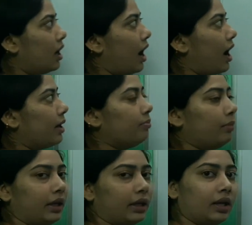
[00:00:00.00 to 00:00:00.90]
are
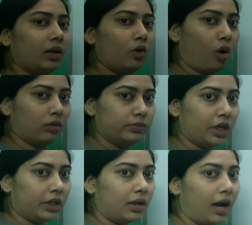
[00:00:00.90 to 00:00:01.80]
making an
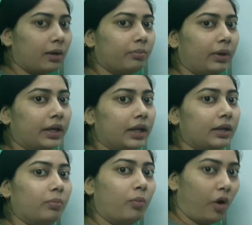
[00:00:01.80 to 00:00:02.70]
object, are making a
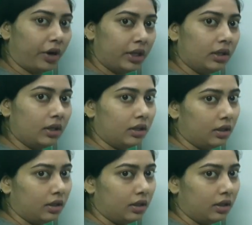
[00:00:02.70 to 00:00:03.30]
body.